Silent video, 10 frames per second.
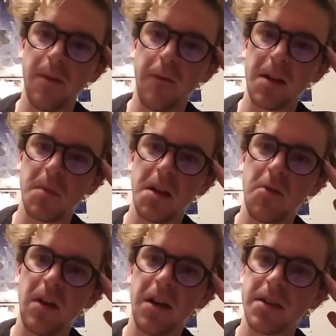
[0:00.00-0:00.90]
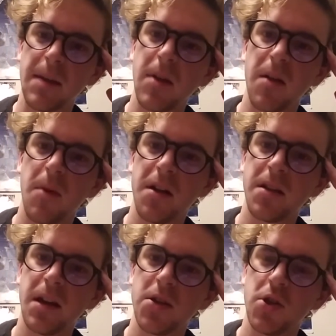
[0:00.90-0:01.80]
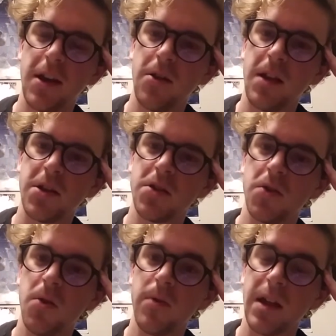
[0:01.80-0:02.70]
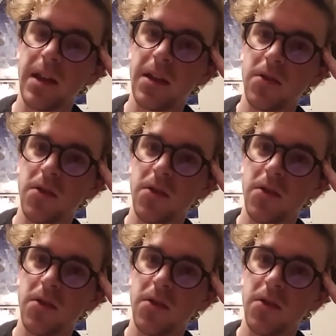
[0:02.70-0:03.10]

affect me anyway because I'm not a monetized channel. I just do what I like